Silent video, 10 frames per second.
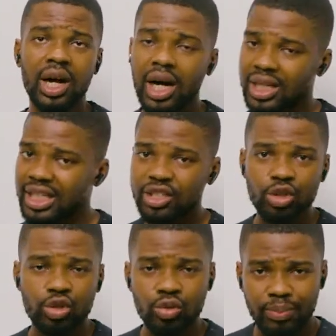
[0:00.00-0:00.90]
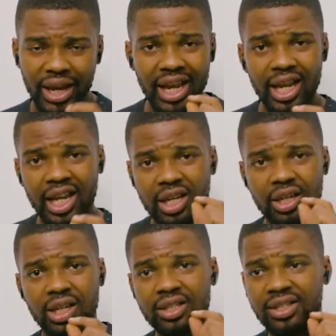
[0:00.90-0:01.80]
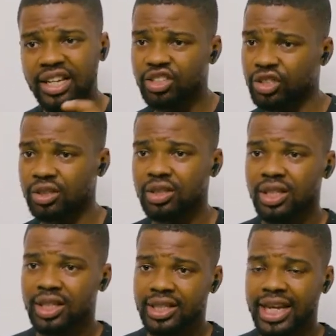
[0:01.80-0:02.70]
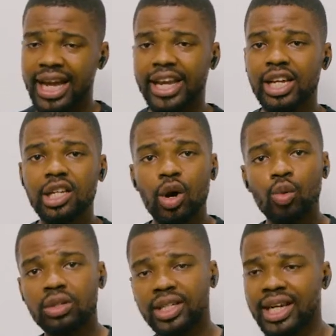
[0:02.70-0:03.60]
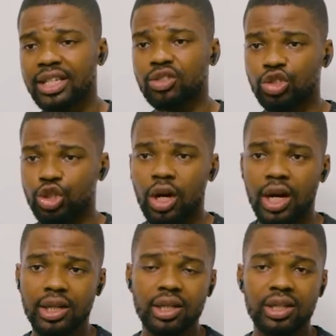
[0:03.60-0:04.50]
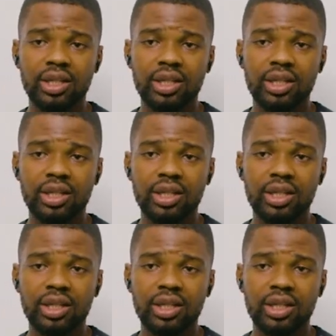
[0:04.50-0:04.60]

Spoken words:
I need you to pay a good attention. Get your note, get to jot.